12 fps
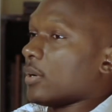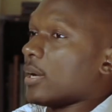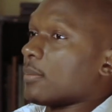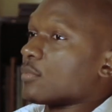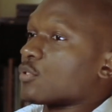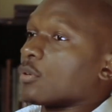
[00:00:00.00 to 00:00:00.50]

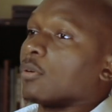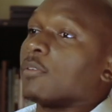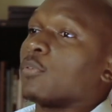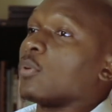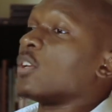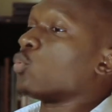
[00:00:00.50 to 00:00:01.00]
So if you
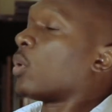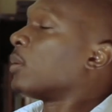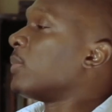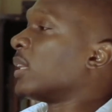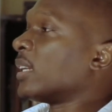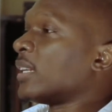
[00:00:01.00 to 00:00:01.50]
eat one
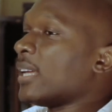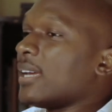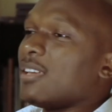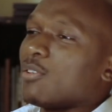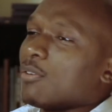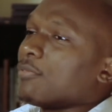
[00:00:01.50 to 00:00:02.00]
meal a day,
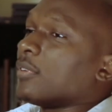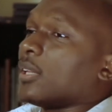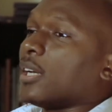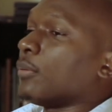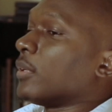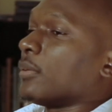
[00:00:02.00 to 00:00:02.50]
you don't feel
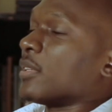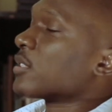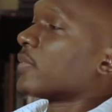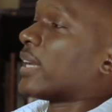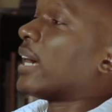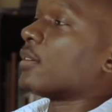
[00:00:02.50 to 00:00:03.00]
hungry the rest of
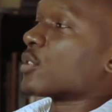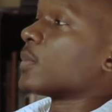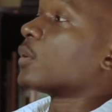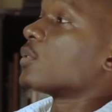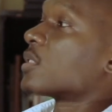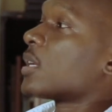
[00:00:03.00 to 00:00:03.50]
the hours
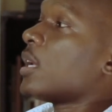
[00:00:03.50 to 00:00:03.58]
because